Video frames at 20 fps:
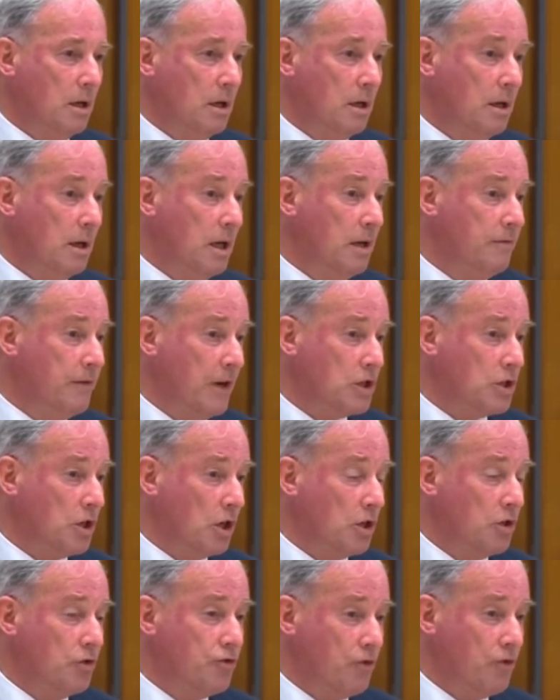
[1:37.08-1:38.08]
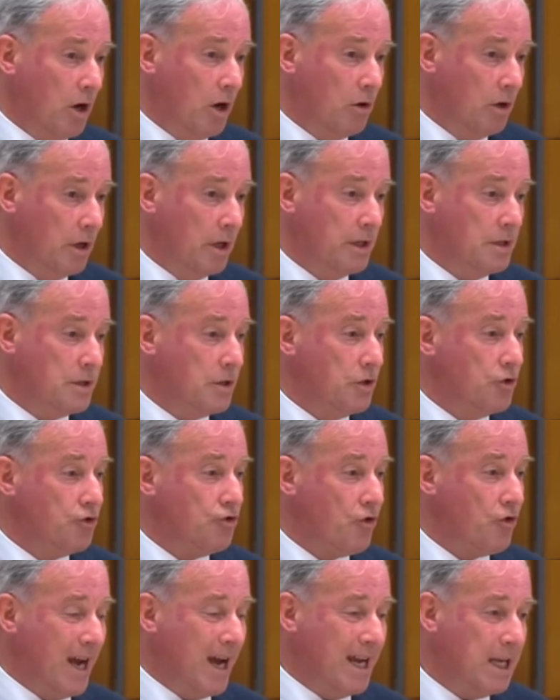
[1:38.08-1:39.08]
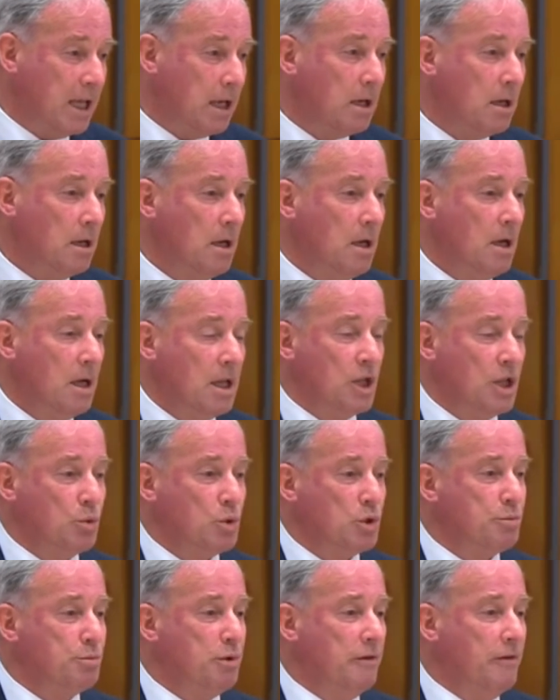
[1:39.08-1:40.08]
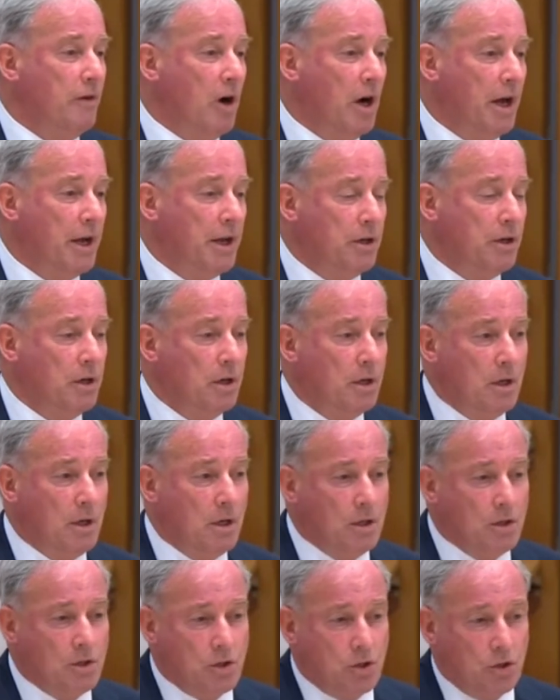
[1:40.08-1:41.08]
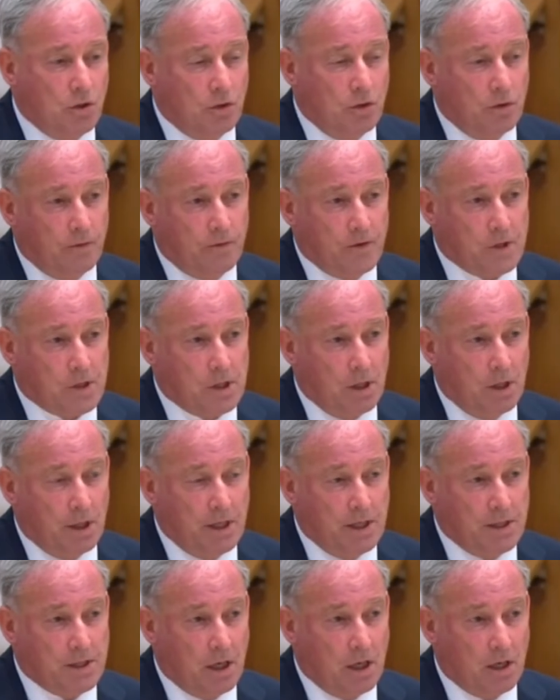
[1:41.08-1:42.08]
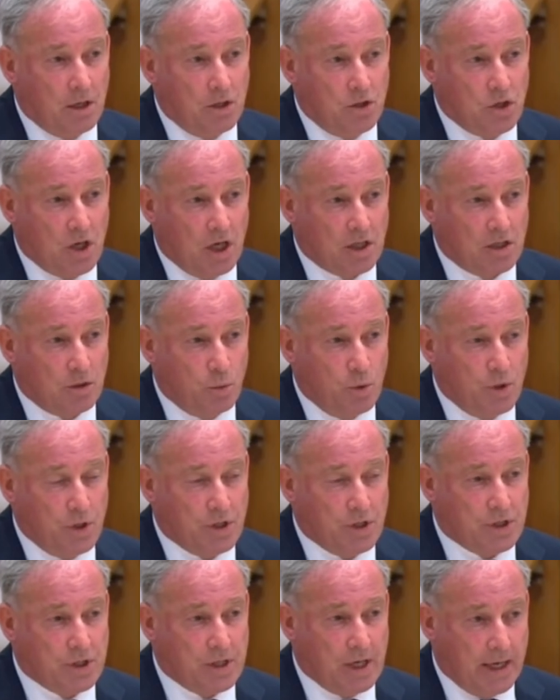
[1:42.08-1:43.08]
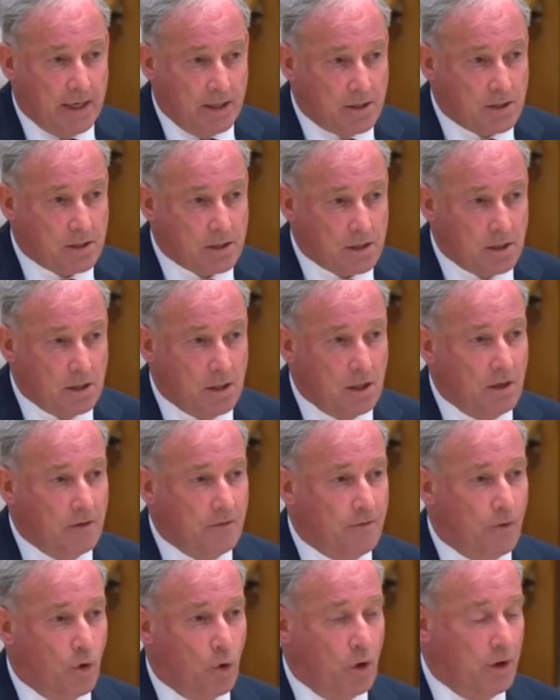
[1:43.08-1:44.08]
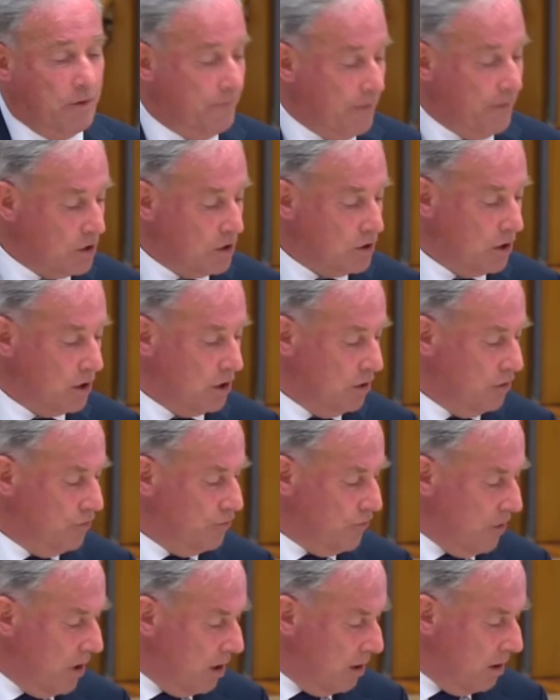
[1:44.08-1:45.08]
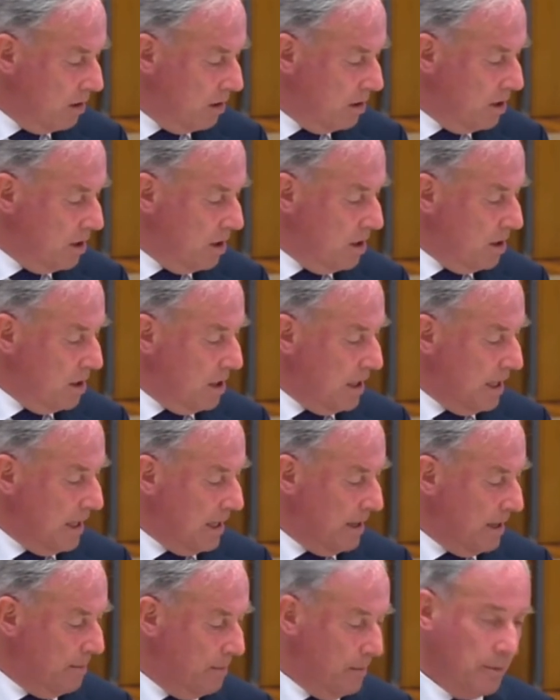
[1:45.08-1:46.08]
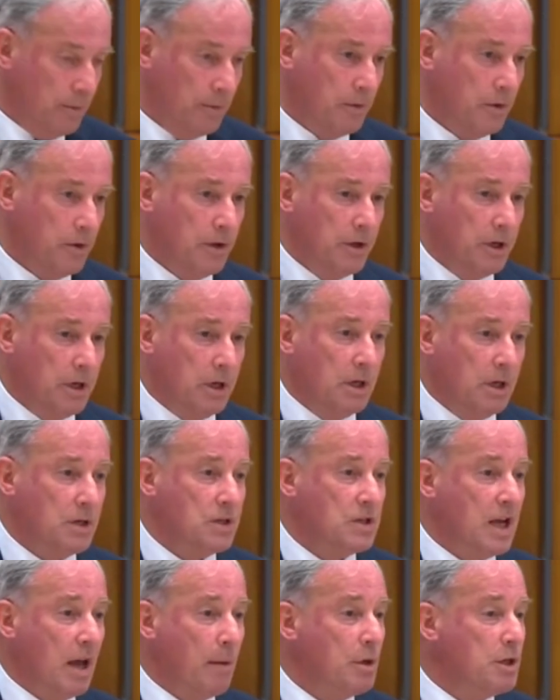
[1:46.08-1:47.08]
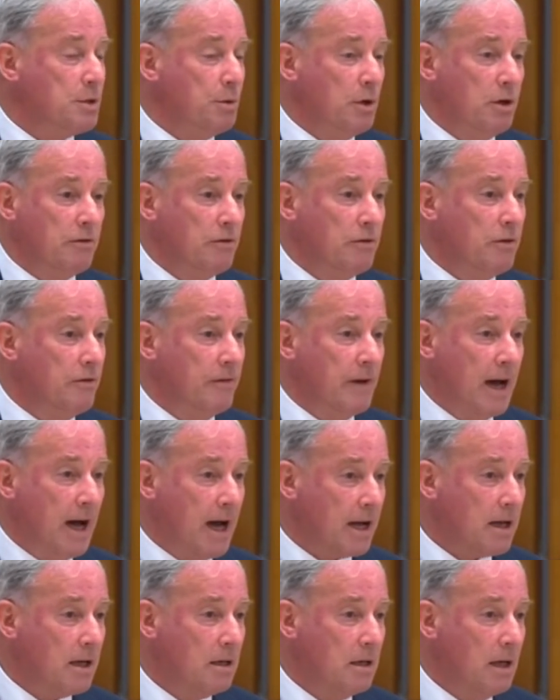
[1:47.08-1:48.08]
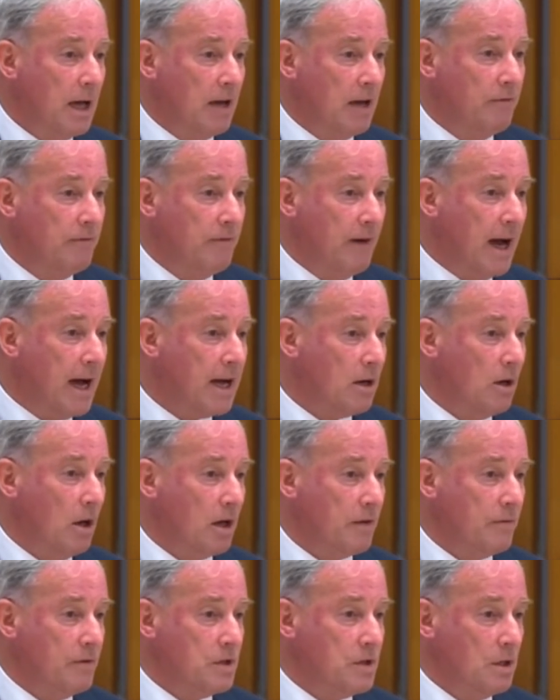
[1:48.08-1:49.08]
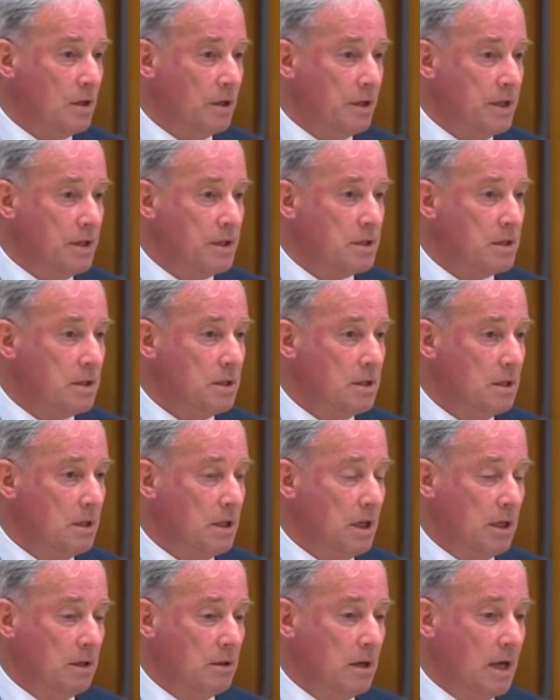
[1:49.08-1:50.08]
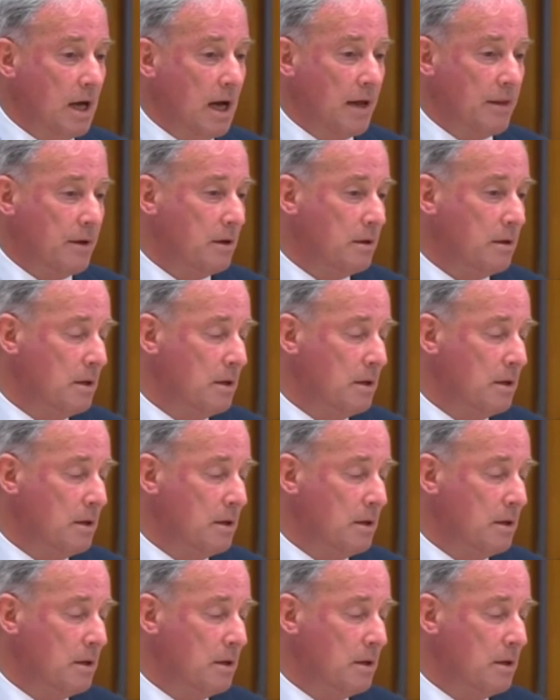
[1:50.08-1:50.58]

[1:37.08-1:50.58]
infection control leads, the training that was provided to facilities in conjunction with the states for infection control, the establishment of the VARC and VARC-like facilities in other